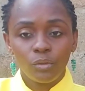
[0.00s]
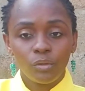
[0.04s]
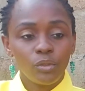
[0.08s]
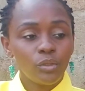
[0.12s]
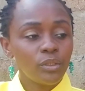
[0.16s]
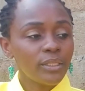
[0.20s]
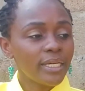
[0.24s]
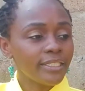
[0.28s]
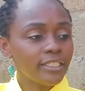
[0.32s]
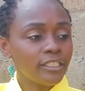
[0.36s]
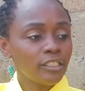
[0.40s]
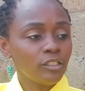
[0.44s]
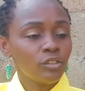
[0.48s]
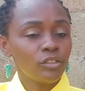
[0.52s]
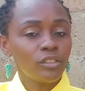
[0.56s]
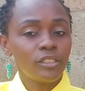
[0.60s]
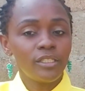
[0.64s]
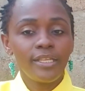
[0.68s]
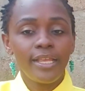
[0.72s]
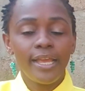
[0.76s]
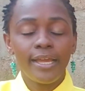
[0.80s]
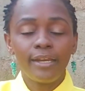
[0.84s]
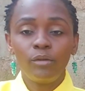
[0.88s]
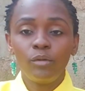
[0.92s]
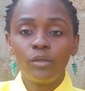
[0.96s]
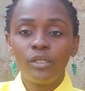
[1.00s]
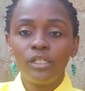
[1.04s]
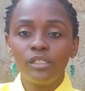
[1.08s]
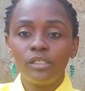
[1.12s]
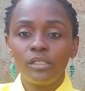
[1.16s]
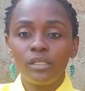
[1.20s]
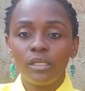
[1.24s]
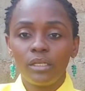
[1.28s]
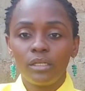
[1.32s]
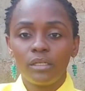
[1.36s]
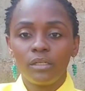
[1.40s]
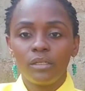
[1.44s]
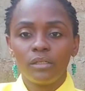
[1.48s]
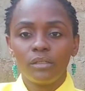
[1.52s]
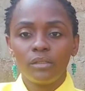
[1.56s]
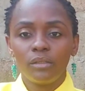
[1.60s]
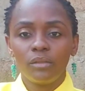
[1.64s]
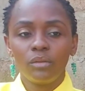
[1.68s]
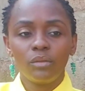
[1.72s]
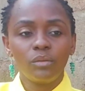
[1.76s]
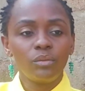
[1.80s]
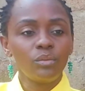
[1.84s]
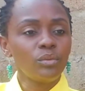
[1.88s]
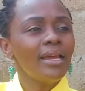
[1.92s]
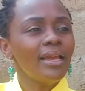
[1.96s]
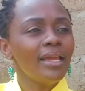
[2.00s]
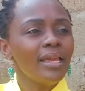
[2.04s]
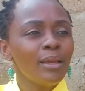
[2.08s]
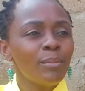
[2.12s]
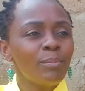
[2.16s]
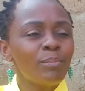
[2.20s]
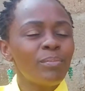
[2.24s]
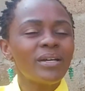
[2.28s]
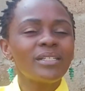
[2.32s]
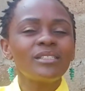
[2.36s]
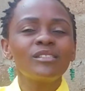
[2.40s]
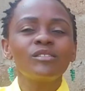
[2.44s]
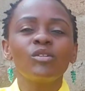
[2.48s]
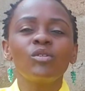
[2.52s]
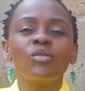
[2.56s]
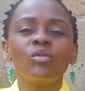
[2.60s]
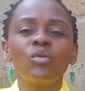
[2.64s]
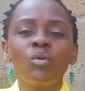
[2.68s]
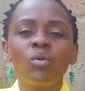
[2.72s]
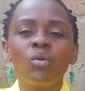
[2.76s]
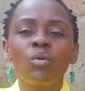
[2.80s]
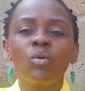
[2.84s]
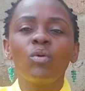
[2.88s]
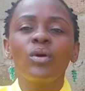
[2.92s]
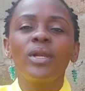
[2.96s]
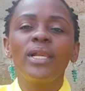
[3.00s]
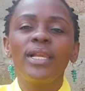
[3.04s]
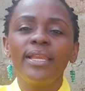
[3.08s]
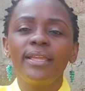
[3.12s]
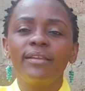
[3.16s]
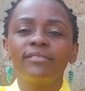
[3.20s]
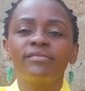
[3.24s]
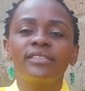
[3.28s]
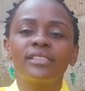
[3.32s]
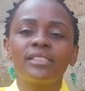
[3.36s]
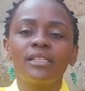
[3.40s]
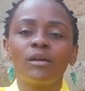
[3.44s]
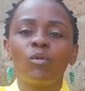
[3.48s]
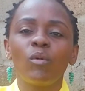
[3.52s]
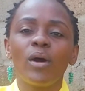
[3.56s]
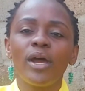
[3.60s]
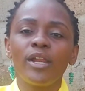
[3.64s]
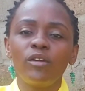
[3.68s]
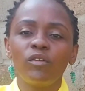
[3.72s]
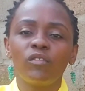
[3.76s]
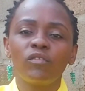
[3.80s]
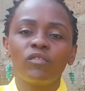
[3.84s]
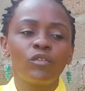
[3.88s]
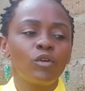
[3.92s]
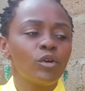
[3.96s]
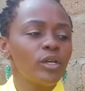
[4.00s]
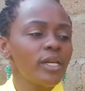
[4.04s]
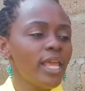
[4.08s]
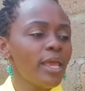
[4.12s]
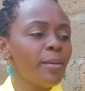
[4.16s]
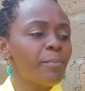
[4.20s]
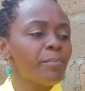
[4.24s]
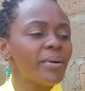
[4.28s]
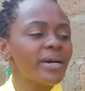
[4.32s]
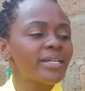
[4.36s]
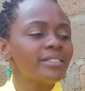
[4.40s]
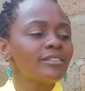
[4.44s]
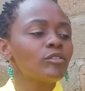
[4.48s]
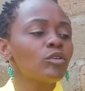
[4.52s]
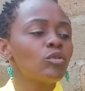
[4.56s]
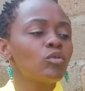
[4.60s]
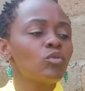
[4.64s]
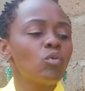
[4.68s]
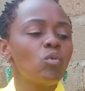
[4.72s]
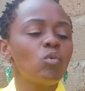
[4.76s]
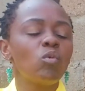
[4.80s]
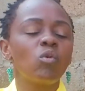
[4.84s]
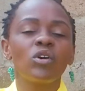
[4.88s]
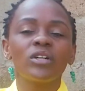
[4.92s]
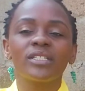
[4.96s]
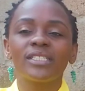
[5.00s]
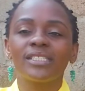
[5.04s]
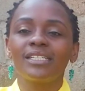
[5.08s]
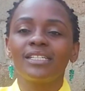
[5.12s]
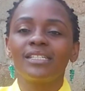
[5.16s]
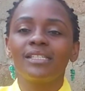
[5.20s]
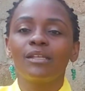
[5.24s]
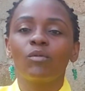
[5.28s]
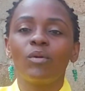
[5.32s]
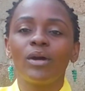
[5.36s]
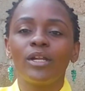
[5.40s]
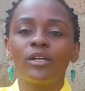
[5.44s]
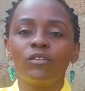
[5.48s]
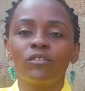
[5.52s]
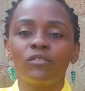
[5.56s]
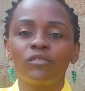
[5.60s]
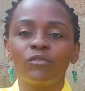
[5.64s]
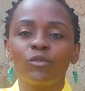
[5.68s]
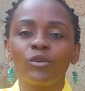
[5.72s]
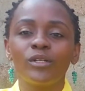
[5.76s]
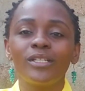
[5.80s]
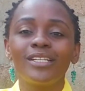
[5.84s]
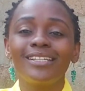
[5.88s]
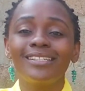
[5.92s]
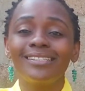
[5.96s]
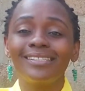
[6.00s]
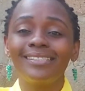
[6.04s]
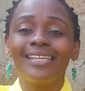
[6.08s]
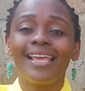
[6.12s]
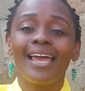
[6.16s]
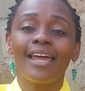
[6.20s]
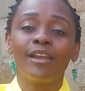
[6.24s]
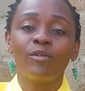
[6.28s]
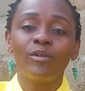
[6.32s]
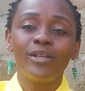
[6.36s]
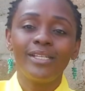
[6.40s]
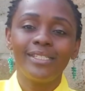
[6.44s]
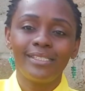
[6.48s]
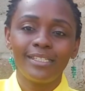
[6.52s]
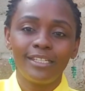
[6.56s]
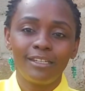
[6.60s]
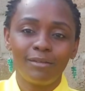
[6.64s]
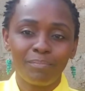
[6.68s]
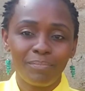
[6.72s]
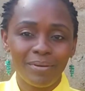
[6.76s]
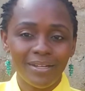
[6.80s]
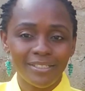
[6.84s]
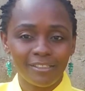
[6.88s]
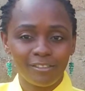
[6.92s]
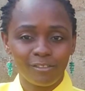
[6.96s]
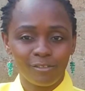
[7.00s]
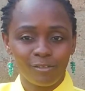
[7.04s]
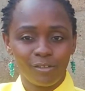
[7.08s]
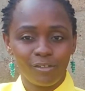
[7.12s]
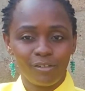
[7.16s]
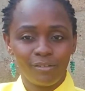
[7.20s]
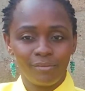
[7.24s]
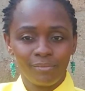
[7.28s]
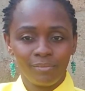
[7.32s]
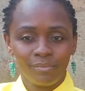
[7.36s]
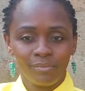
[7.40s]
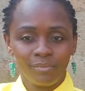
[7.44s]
Touch not the anointed. A person who lives the word of God, a person who walks in the word of God is the anointed person.